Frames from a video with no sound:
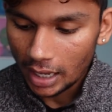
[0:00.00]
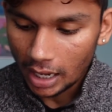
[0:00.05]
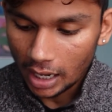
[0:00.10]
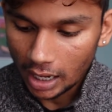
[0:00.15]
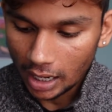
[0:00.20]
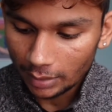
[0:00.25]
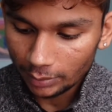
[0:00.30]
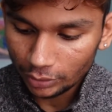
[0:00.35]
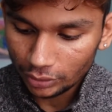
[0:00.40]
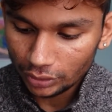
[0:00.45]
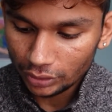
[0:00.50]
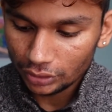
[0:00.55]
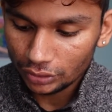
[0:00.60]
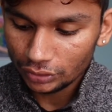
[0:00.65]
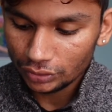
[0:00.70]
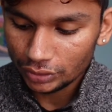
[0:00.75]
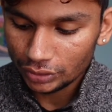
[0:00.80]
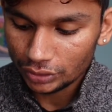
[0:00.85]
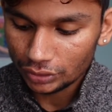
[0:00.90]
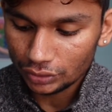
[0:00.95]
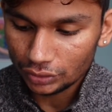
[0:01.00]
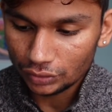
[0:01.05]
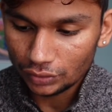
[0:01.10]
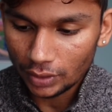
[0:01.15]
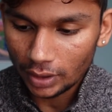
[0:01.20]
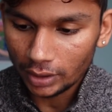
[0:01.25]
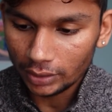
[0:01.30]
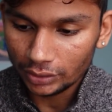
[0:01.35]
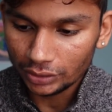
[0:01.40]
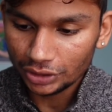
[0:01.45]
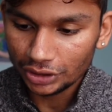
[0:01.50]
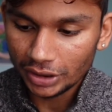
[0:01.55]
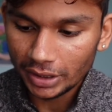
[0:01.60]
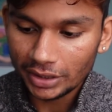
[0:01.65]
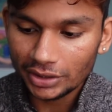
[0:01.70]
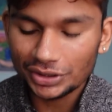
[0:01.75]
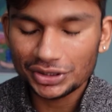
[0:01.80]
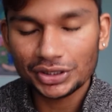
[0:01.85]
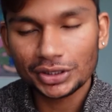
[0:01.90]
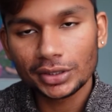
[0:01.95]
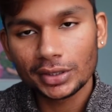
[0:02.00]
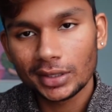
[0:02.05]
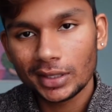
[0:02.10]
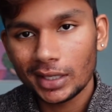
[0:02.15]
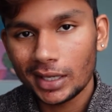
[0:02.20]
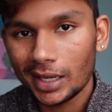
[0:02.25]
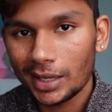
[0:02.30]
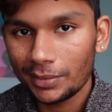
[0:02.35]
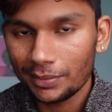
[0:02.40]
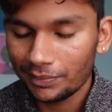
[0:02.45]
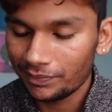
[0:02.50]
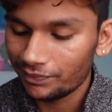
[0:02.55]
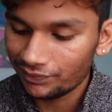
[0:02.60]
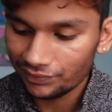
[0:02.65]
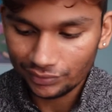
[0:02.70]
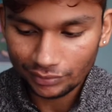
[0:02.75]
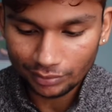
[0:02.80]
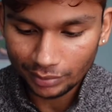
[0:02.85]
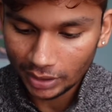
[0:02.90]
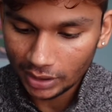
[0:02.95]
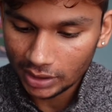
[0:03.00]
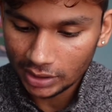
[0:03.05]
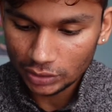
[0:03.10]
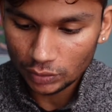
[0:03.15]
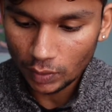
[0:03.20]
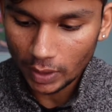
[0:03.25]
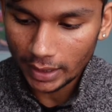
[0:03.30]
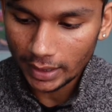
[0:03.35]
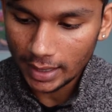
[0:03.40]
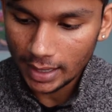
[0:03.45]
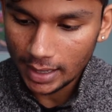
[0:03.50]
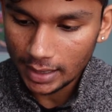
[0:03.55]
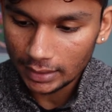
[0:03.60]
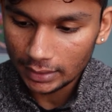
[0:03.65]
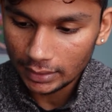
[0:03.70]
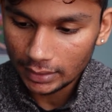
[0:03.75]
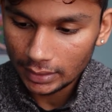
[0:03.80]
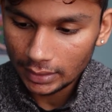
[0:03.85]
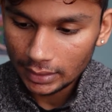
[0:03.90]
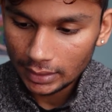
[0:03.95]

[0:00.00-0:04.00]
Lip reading: I'm going to do it to 200 shares because why not?